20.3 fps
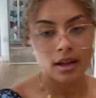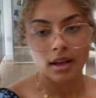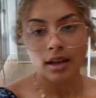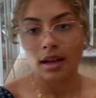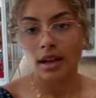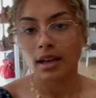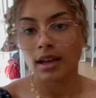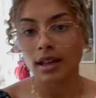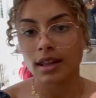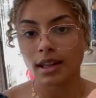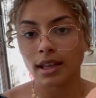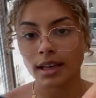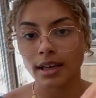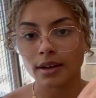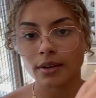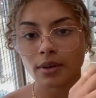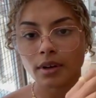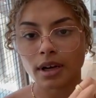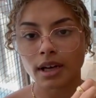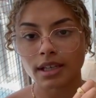another
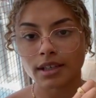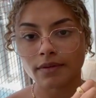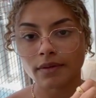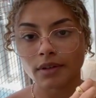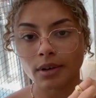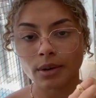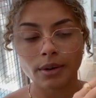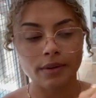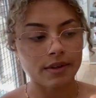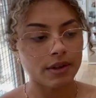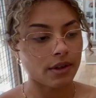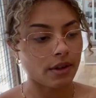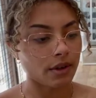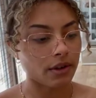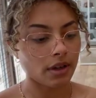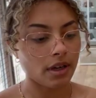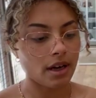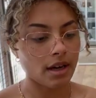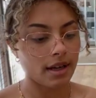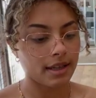little kind of Louis Vuitton
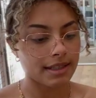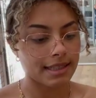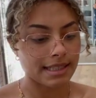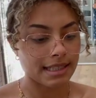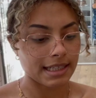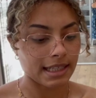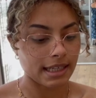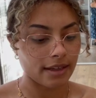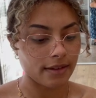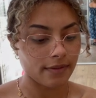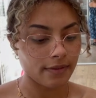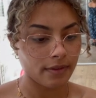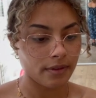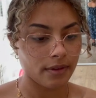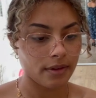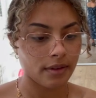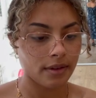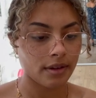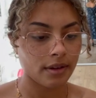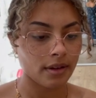card sleeve.
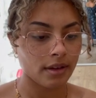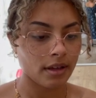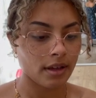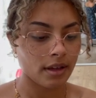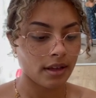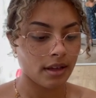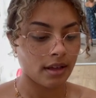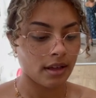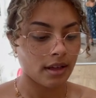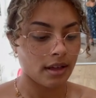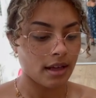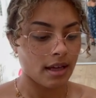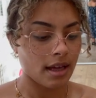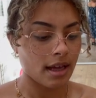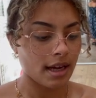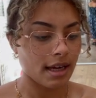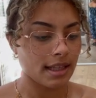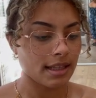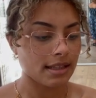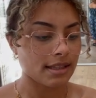
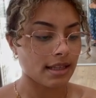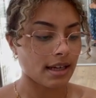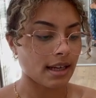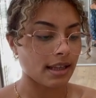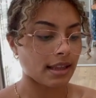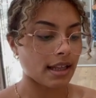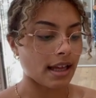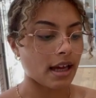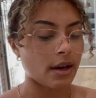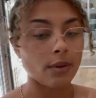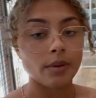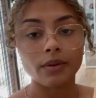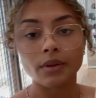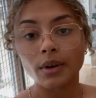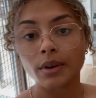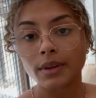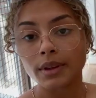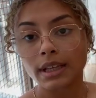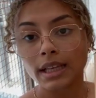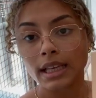And inside there, we've
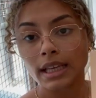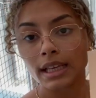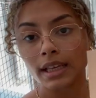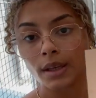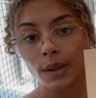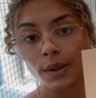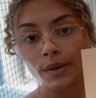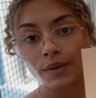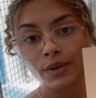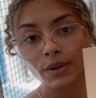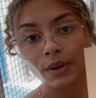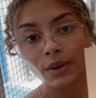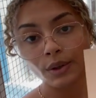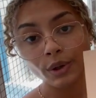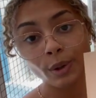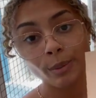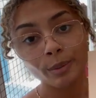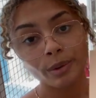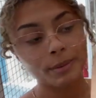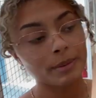got the Louis Vuitton
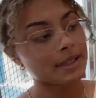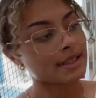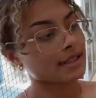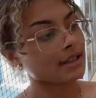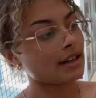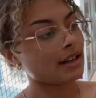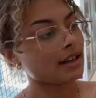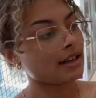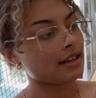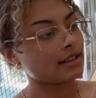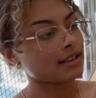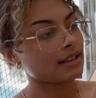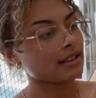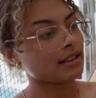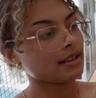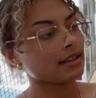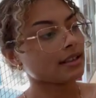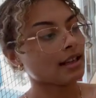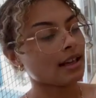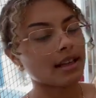compliments card,
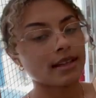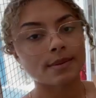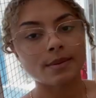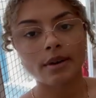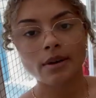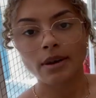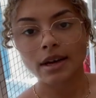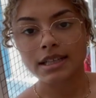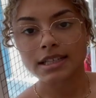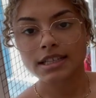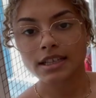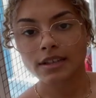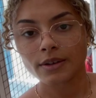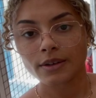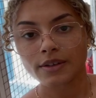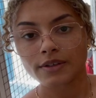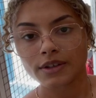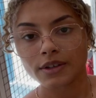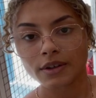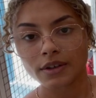as well as the
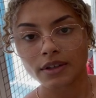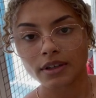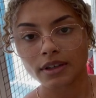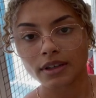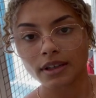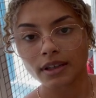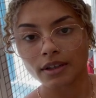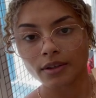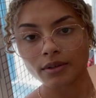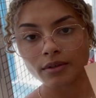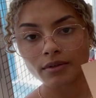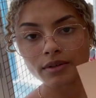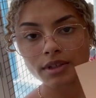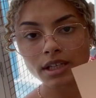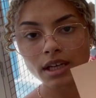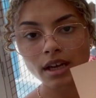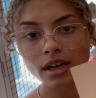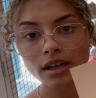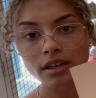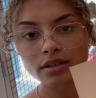Louis Vuitton little
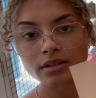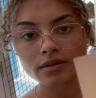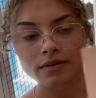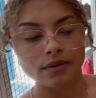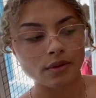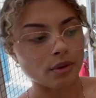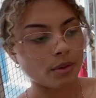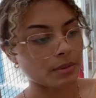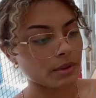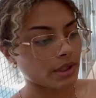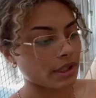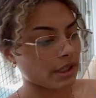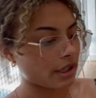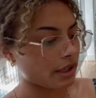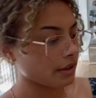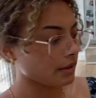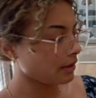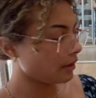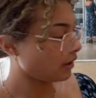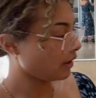returns form
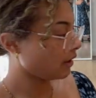too.